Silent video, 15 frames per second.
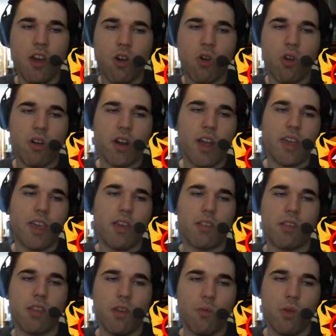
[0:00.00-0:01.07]
or I
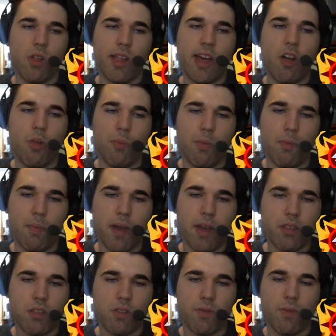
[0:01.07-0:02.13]
guess it will help
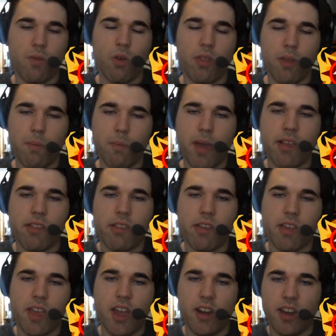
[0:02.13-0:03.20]
best for the
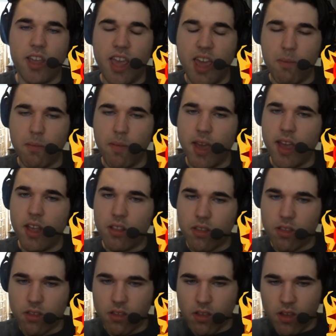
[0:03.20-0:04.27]
basic endgame
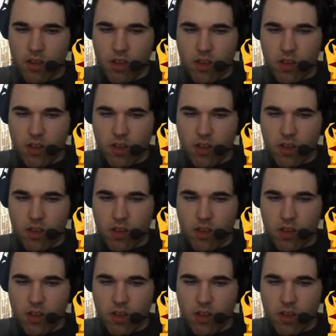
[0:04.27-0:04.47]
mates.